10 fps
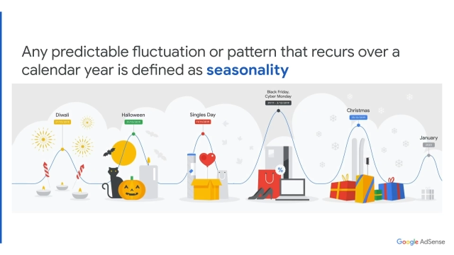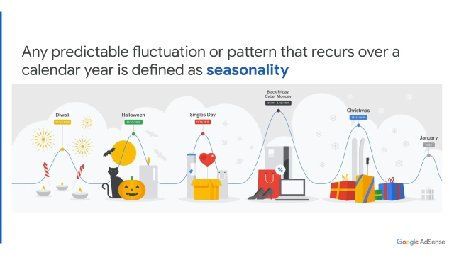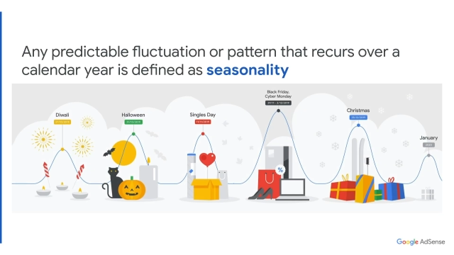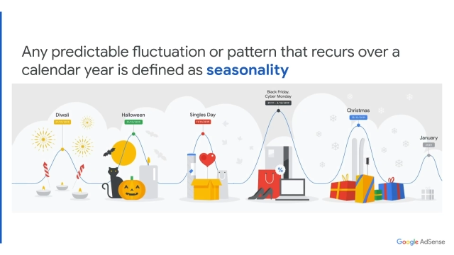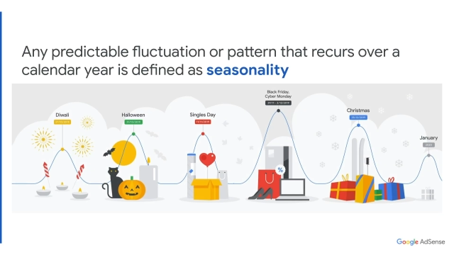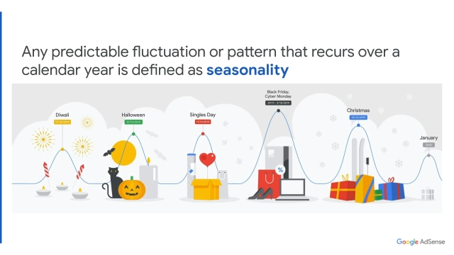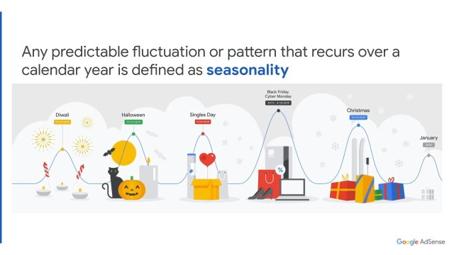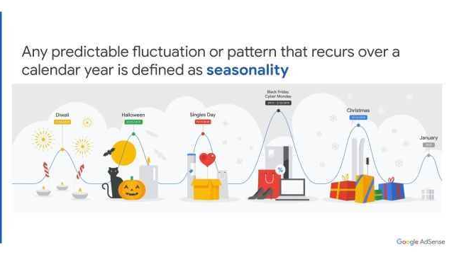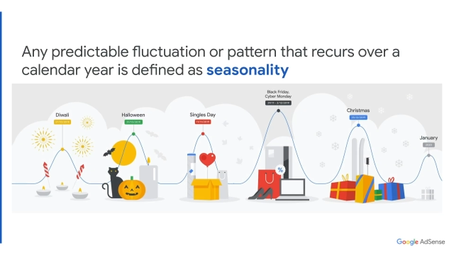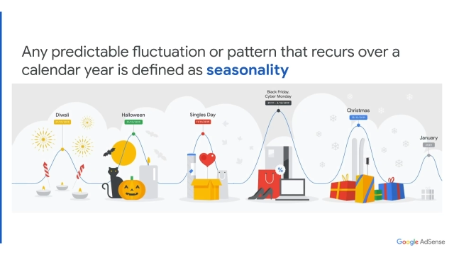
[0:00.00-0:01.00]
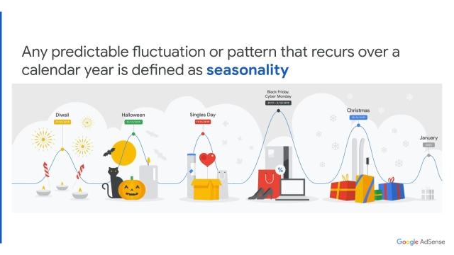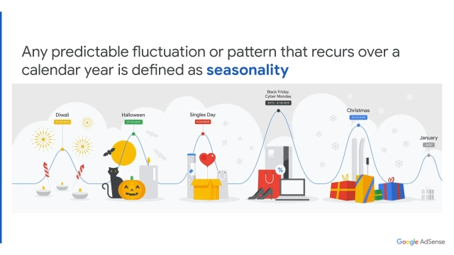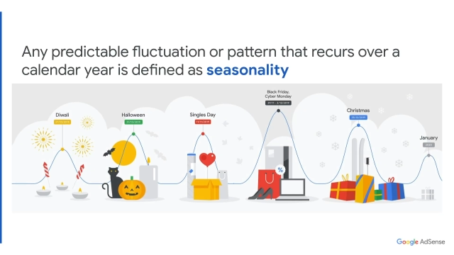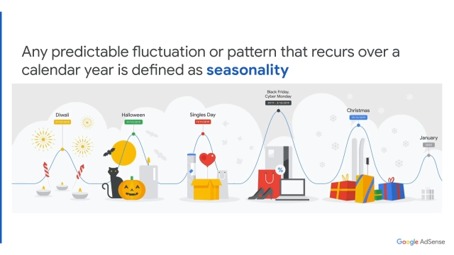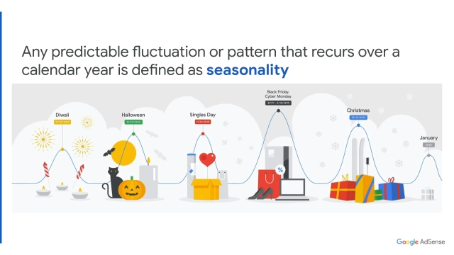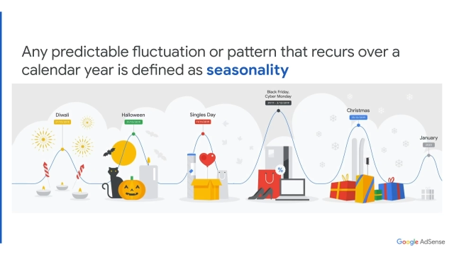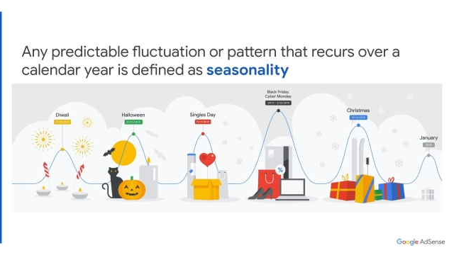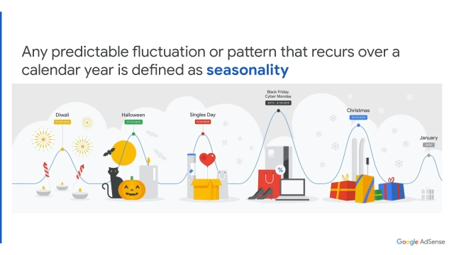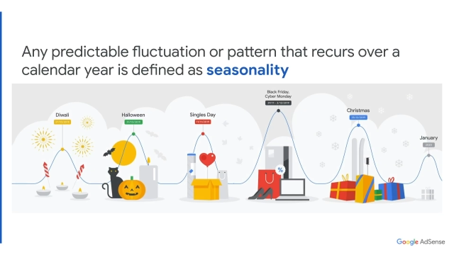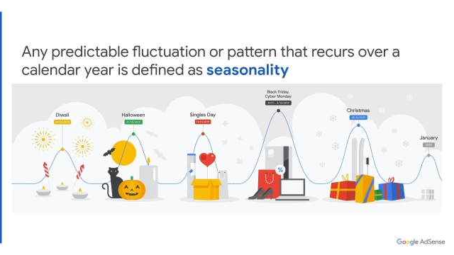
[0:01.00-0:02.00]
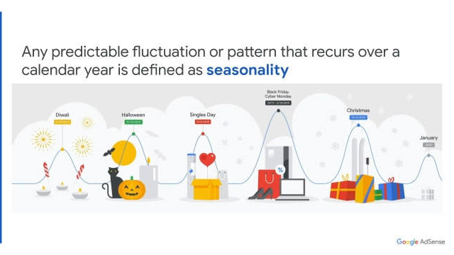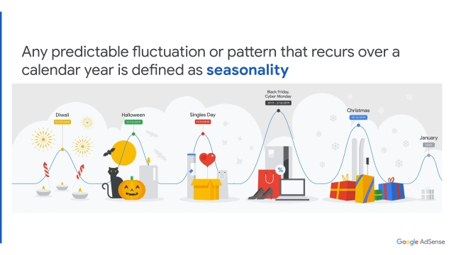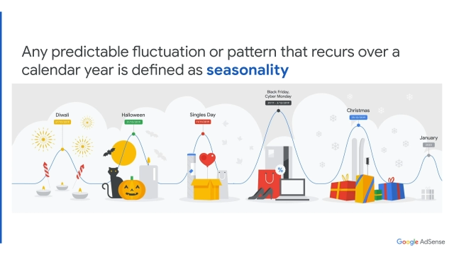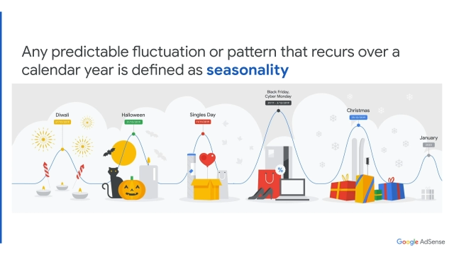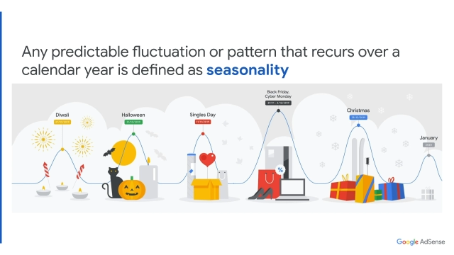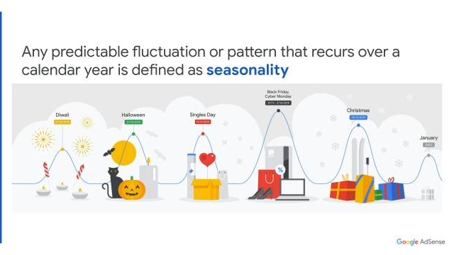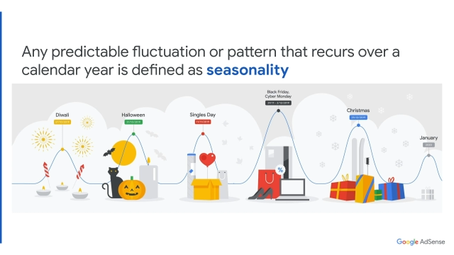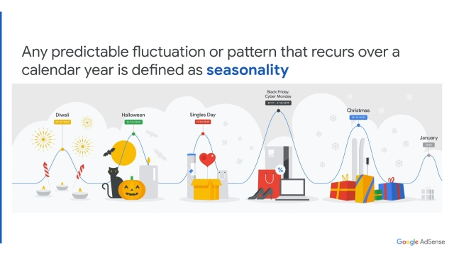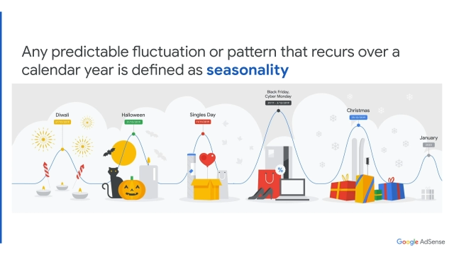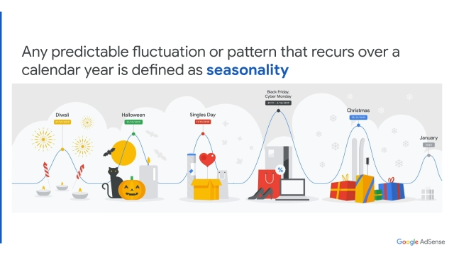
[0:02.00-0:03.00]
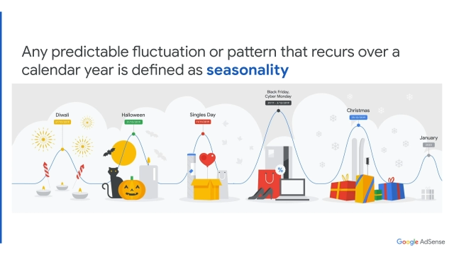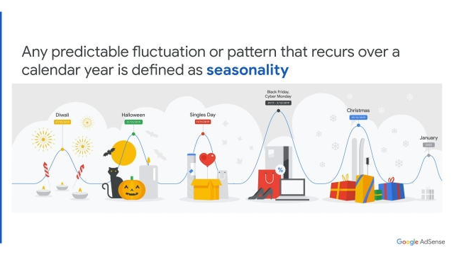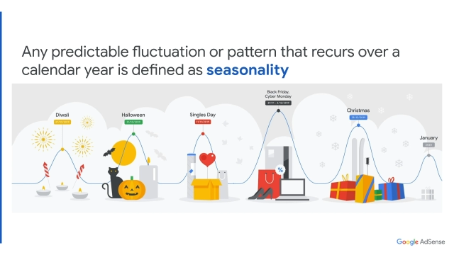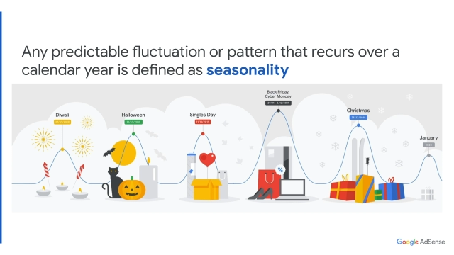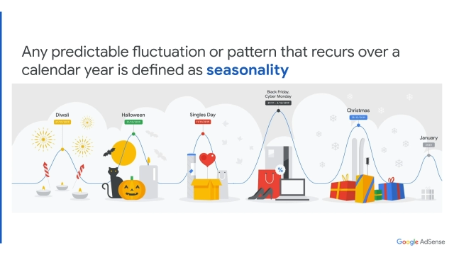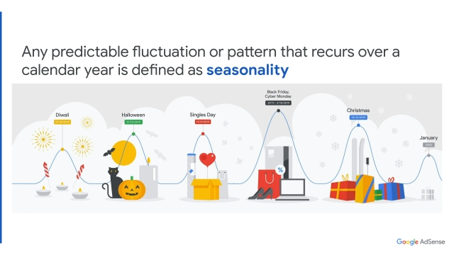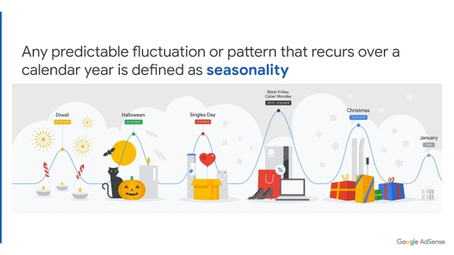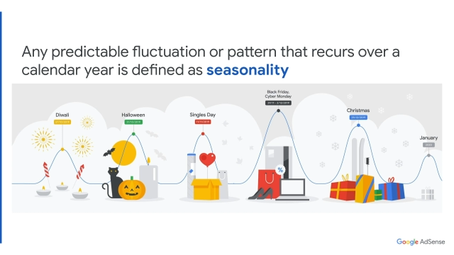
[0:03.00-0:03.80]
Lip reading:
No face is visible, so there are no lips to read.